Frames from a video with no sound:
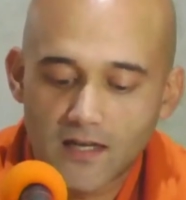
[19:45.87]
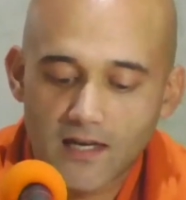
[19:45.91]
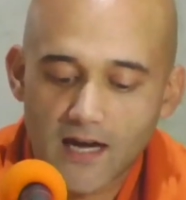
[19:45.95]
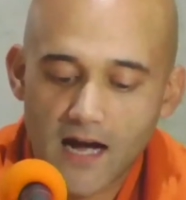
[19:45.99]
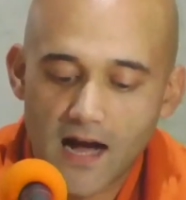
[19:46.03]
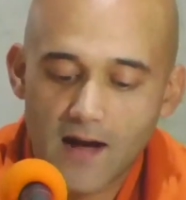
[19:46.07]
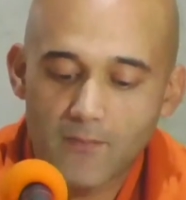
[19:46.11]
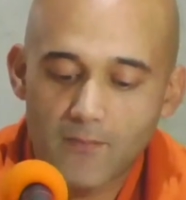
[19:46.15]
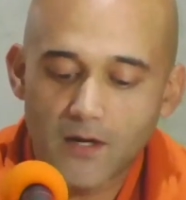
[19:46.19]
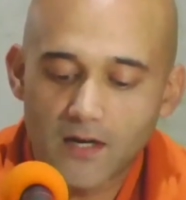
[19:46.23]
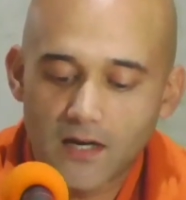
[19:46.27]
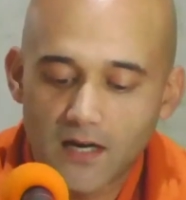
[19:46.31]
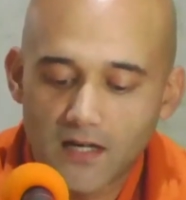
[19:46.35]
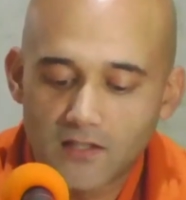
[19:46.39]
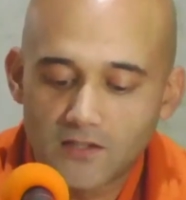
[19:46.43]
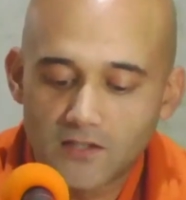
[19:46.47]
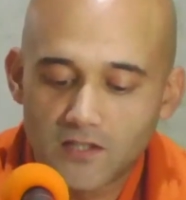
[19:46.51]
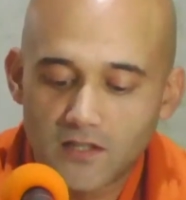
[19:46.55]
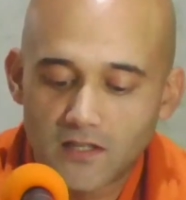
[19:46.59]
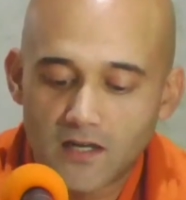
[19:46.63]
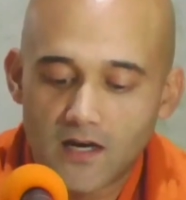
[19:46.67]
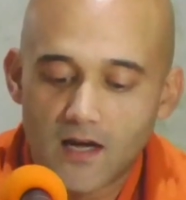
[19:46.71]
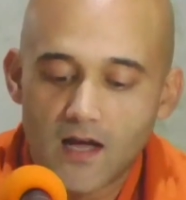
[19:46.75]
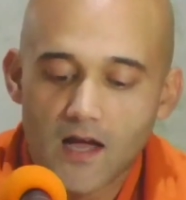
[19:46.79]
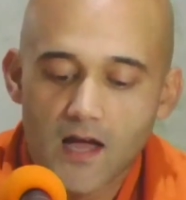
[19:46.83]
kama
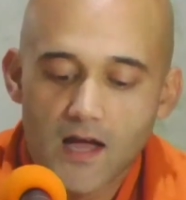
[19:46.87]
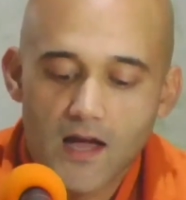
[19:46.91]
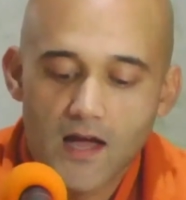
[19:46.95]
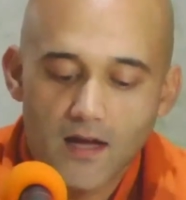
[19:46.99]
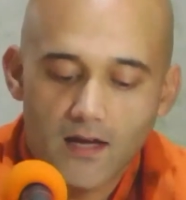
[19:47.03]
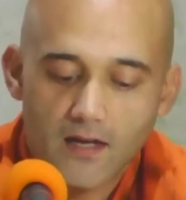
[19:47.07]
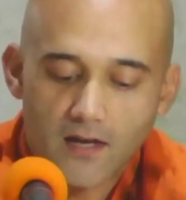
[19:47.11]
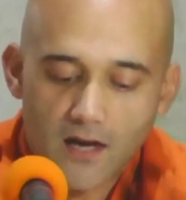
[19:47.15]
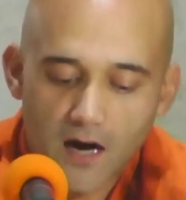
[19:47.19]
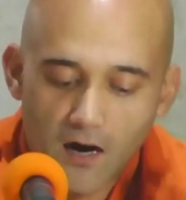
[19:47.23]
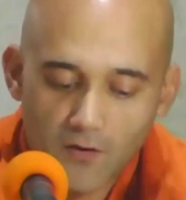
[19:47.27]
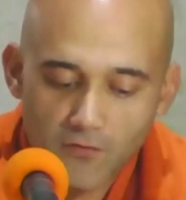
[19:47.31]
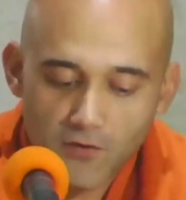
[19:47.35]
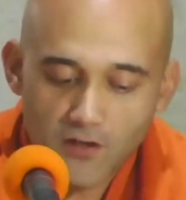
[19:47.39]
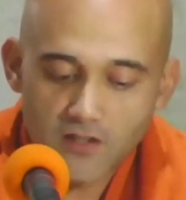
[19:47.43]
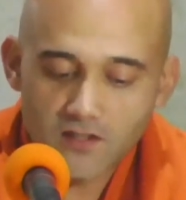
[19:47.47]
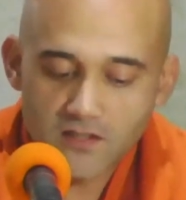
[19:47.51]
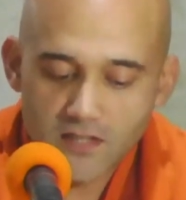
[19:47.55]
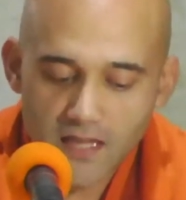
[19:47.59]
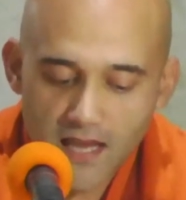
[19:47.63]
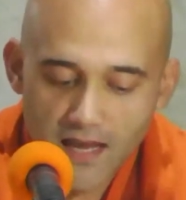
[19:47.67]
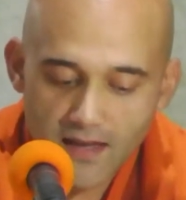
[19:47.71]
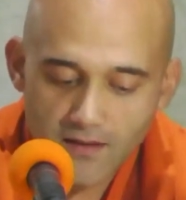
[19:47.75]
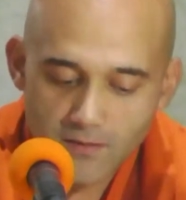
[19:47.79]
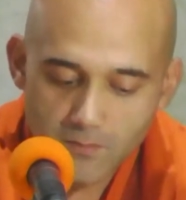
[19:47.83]
kanchana, covers
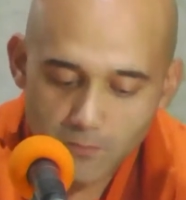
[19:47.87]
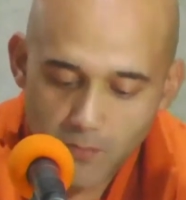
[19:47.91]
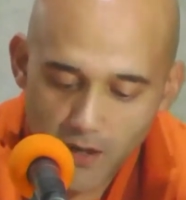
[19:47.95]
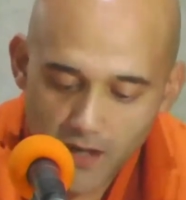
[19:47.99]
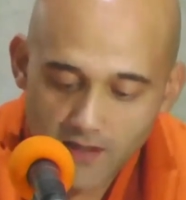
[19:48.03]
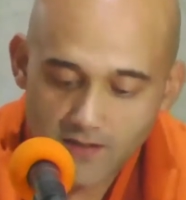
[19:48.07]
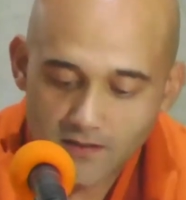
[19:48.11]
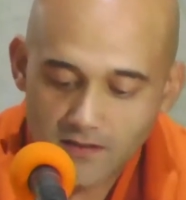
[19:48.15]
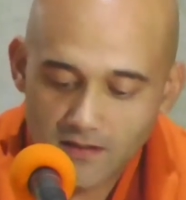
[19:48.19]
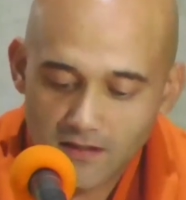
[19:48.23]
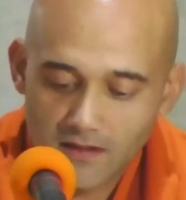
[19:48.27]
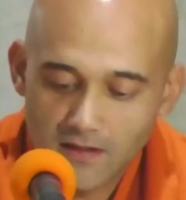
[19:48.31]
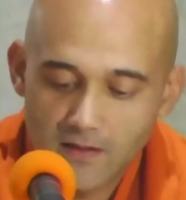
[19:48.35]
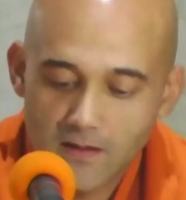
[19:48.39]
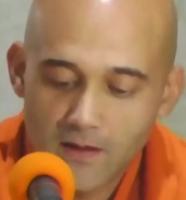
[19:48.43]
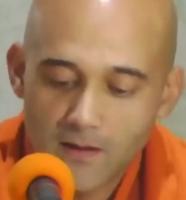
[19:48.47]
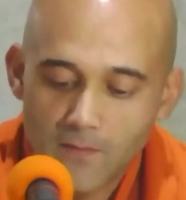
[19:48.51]
that bhakti.